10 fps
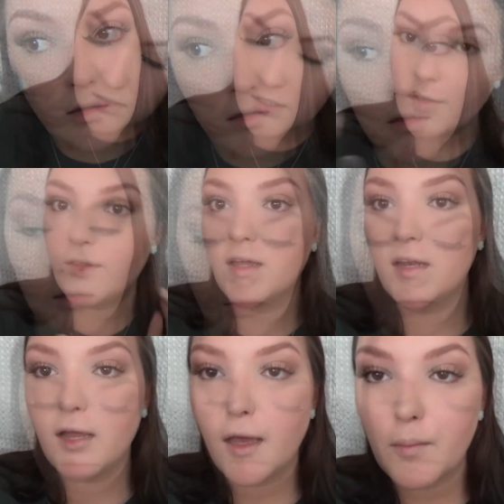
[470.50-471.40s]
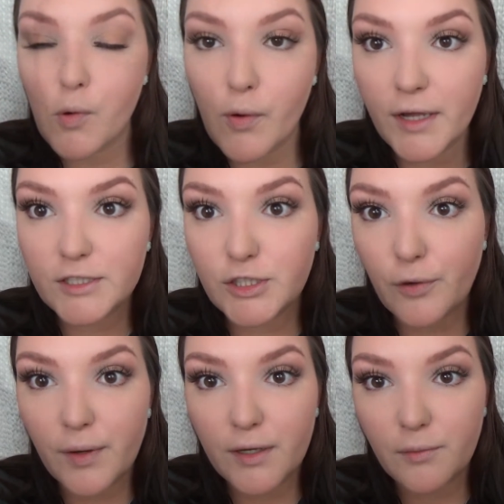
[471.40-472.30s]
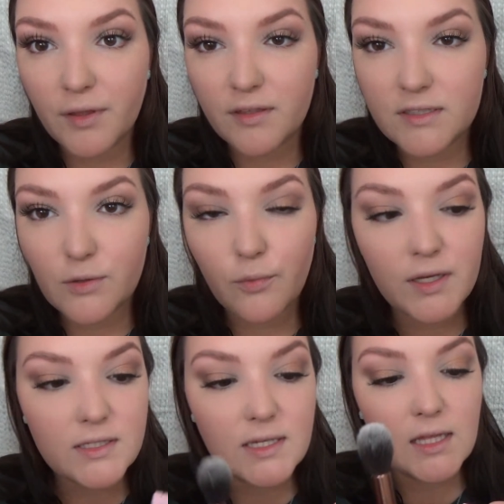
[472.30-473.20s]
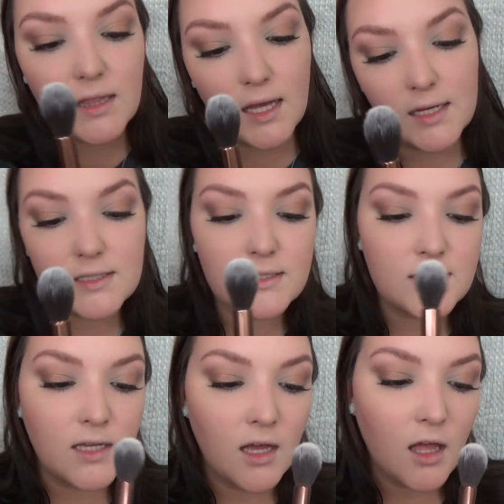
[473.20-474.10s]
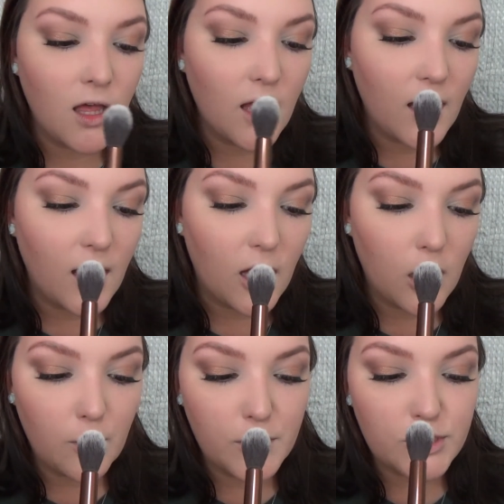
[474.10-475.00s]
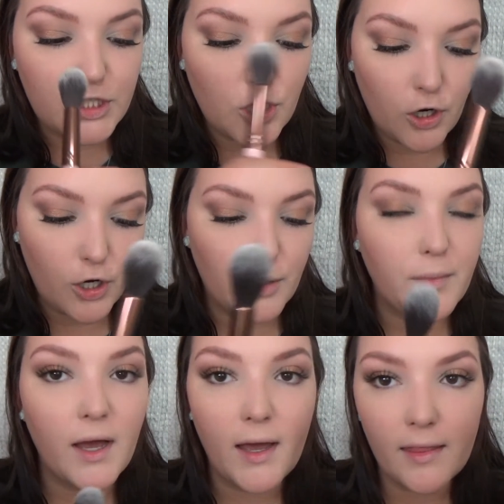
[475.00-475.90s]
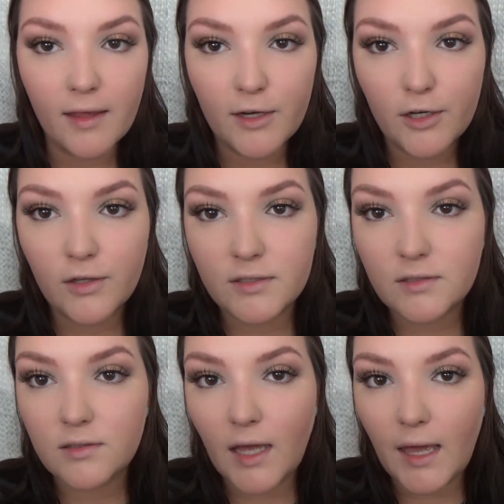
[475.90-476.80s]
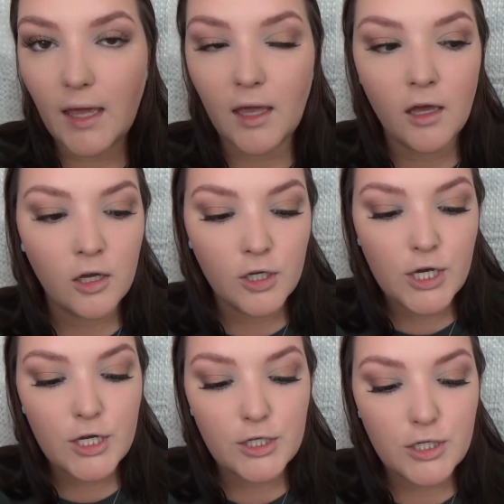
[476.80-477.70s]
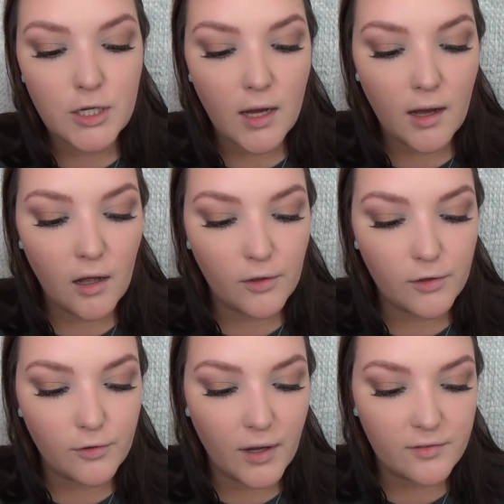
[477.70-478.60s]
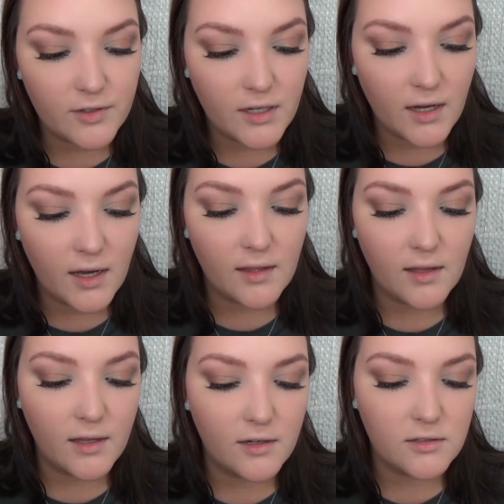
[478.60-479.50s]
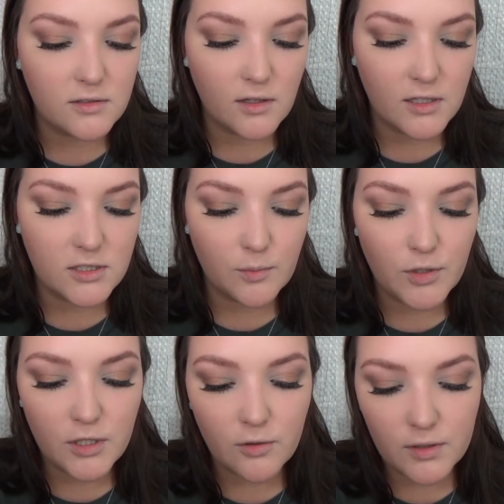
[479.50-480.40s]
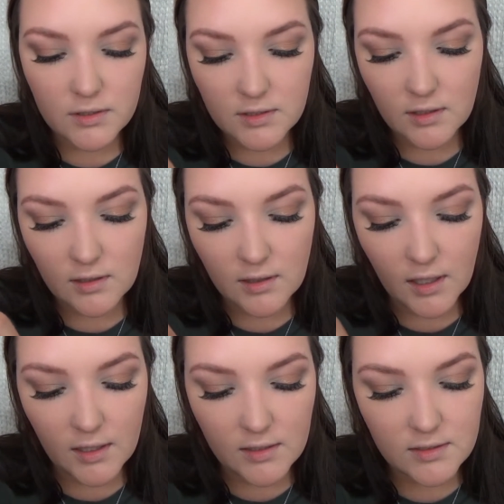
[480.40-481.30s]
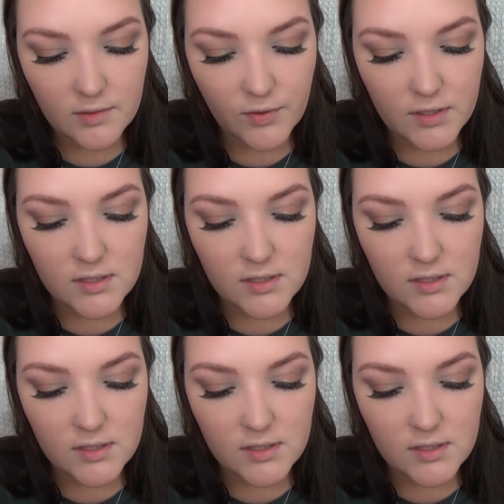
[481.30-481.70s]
So then I am going to go in with this WINKY Luxe Charm highlighter. This is a holographic highlighter, so actually I'm going to go into the lid because I've got